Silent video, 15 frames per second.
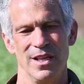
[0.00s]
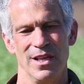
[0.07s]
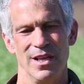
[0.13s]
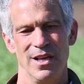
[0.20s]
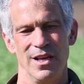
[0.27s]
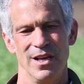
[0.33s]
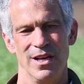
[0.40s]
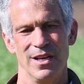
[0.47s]

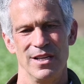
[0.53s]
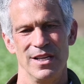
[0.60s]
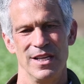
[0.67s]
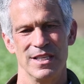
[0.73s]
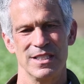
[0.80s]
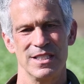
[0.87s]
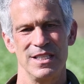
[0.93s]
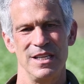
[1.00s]
it
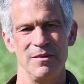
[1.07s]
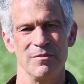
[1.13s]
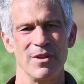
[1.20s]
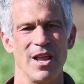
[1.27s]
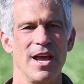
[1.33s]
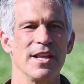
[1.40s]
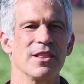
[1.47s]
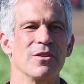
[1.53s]
seemed
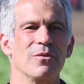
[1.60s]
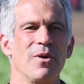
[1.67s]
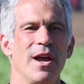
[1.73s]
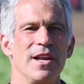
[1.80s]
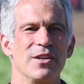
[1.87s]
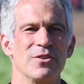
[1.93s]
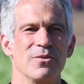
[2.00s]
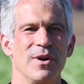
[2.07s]
like the
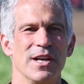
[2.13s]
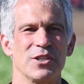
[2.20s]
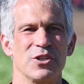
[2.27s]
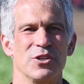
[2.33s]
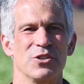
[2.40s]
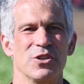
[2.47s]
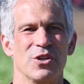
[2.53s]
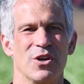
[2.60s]
right
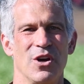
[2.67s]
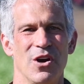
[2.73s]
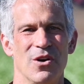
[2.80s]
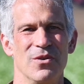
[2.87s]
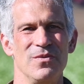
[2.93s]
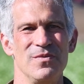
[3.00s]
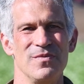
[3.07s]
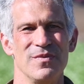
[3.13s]
direction to go,